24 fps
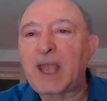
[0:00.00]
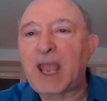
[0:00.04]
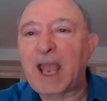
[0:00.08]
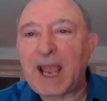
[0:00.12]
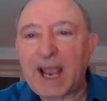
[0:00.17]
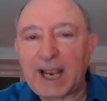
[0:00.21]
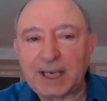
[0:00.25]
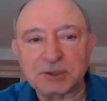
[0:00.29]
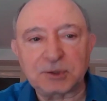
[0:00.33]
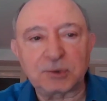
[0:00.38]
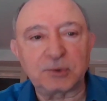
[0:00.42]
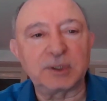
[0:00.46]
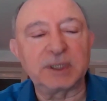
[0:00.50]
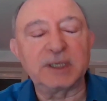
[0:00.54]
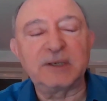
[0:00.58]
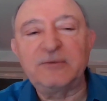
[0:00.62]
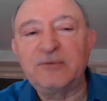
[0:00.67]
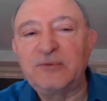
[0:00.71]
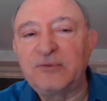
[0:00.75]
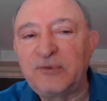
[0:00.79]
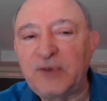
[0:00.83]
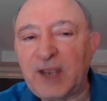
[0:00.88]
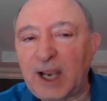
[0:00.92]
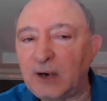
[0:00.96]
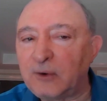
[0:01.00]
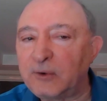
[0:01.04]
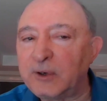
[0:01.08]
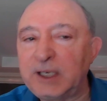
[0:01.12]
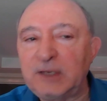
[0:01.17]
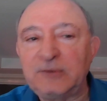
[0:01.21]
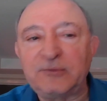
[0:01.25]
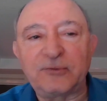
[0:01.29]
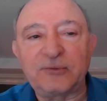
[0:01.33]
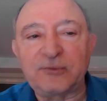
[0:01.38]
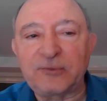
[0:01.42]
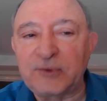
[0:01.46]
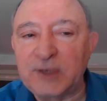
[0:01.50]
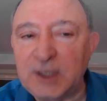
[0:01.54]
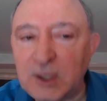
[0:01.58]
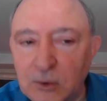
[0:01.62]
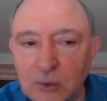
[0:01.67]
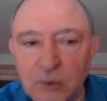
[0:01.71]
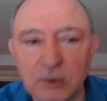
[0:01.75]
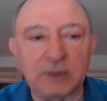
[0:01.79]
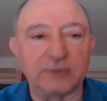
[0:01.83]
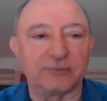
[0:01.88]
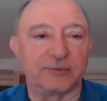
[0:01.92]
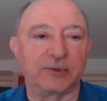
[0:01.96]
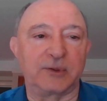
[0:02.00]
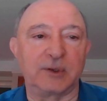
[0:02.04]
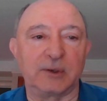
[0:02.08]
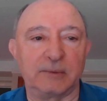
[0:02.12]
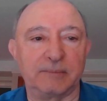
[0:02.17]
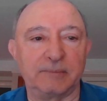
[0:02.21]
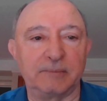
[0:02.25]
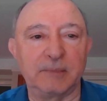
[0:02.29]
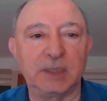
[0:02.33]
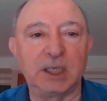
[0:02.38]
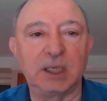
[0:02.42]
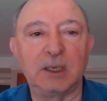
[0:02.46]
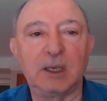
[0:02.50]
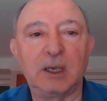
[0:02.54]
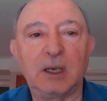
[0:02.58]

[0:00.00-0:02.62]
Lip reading: Actually, very few of them